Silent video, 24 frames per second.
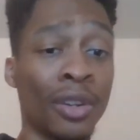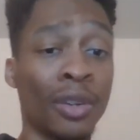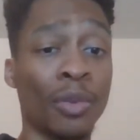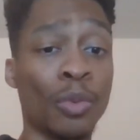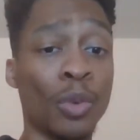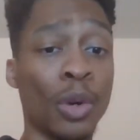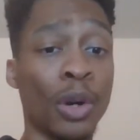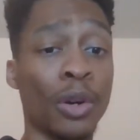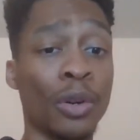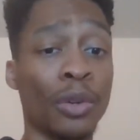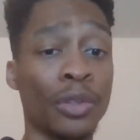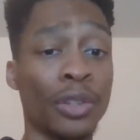
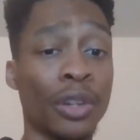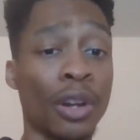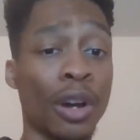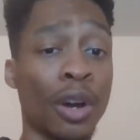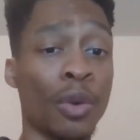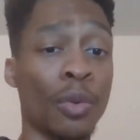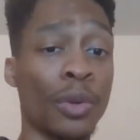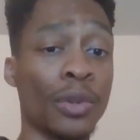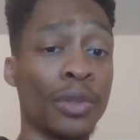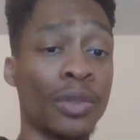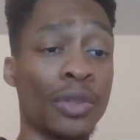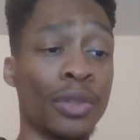Well,
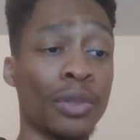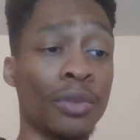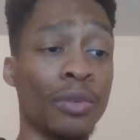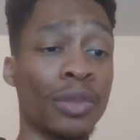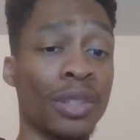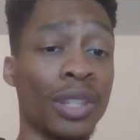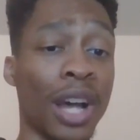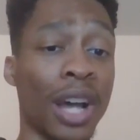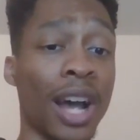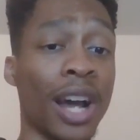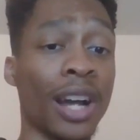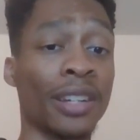y'all were too
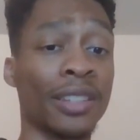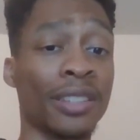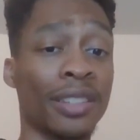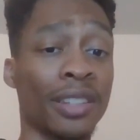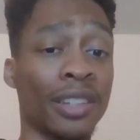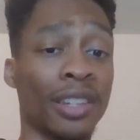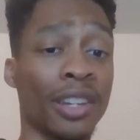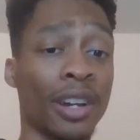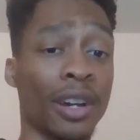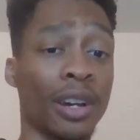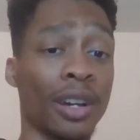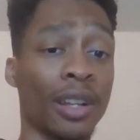
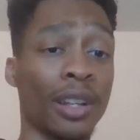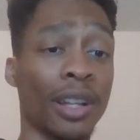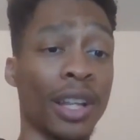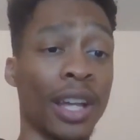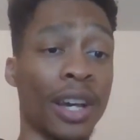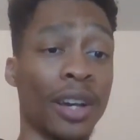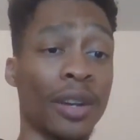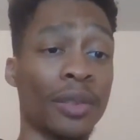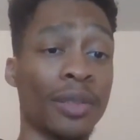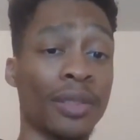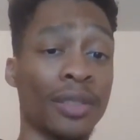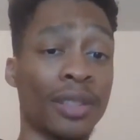toxic. Y'all
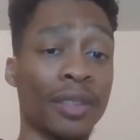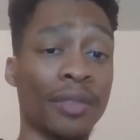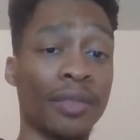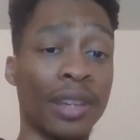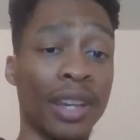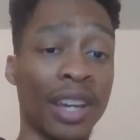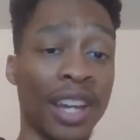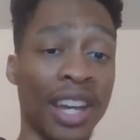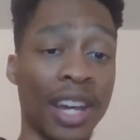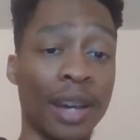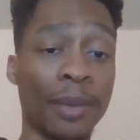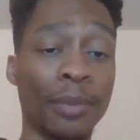allowed stuff
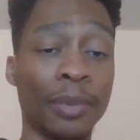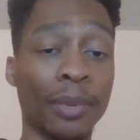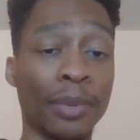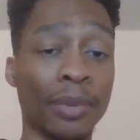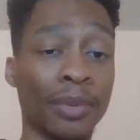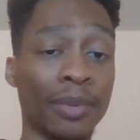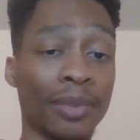to happen.